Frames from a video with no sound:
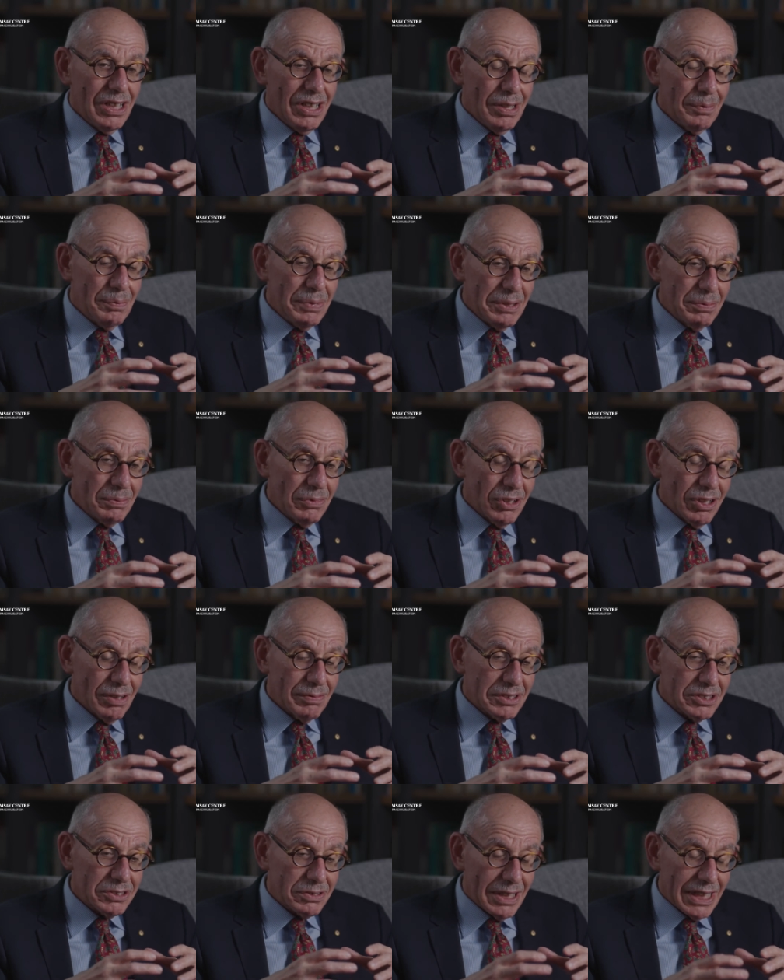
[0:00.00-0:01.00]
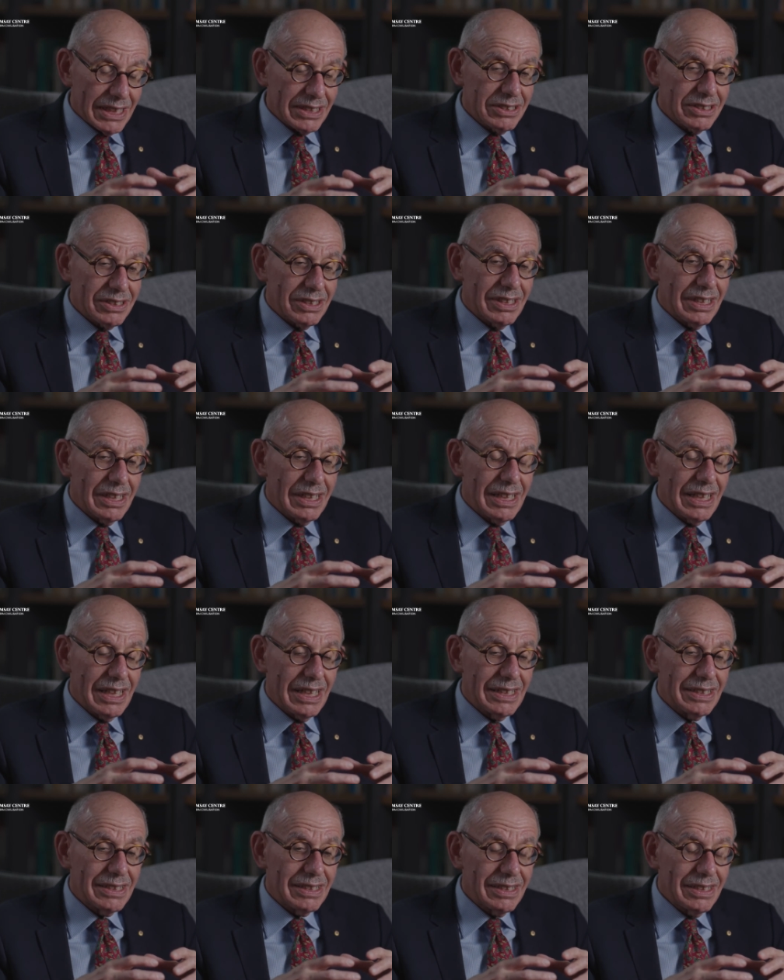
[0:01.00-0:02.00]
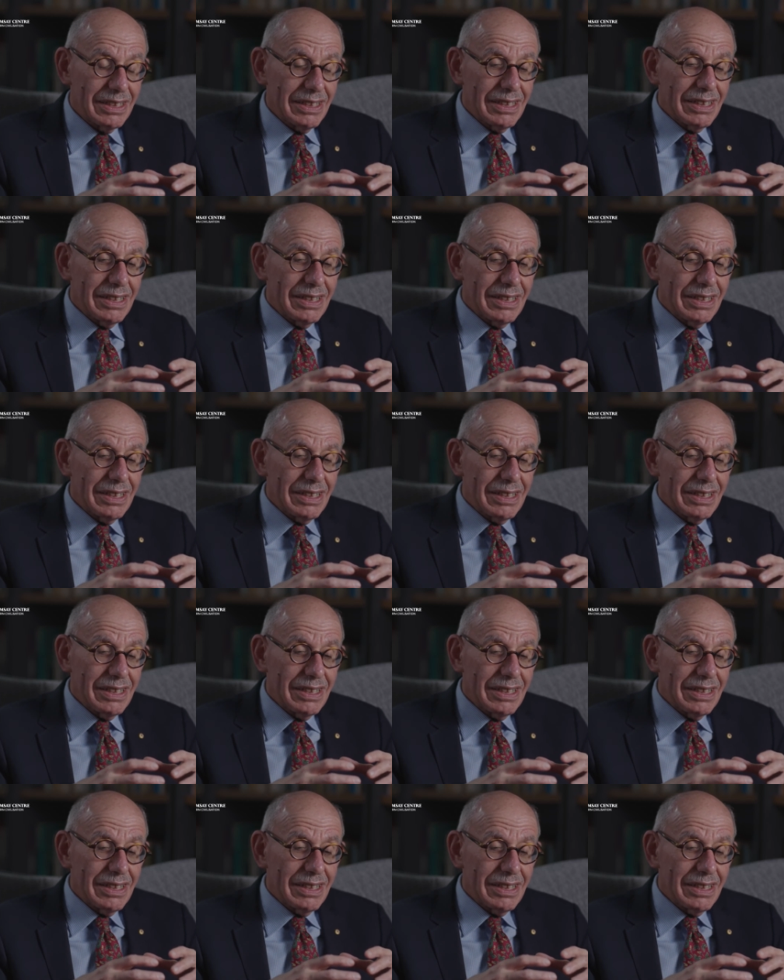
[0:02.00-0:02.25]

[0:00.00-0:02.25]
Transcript: a bit more of a structure and